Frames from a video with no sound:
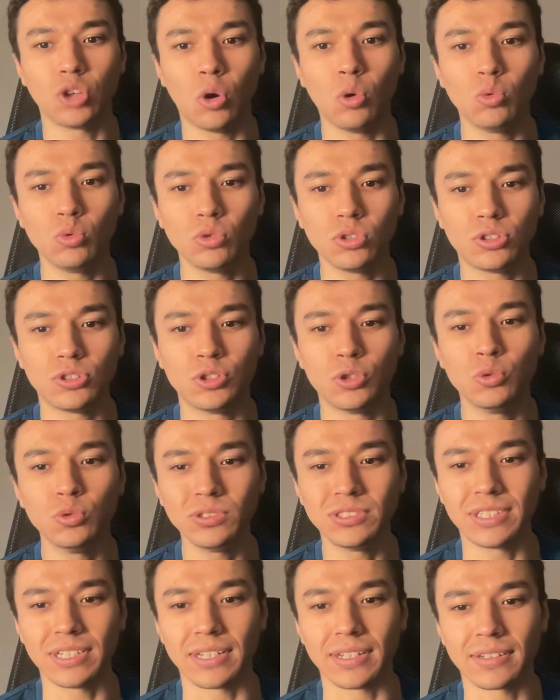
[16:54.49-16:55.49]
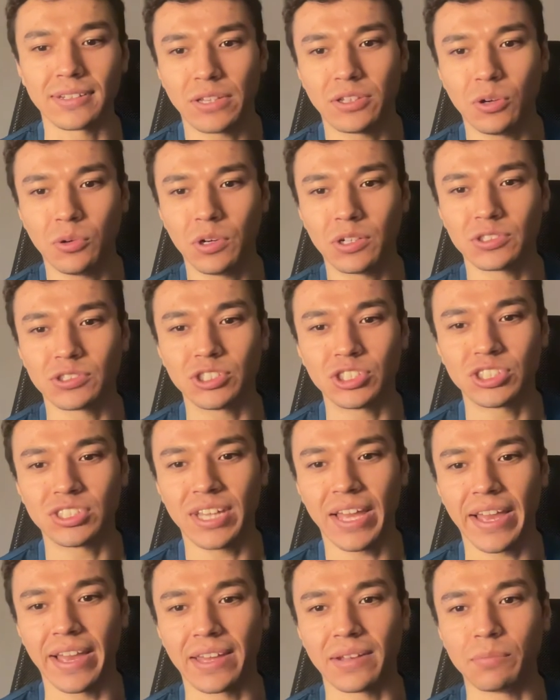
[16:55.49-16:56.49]
Don't use it. I don't
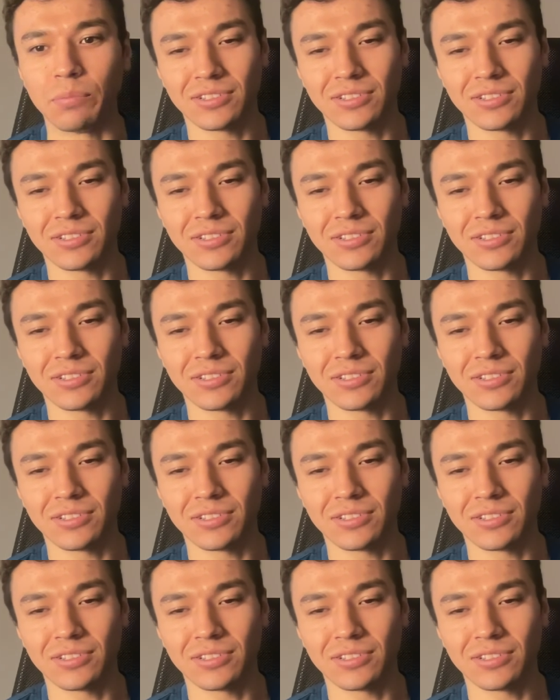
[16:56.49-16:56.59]
understand.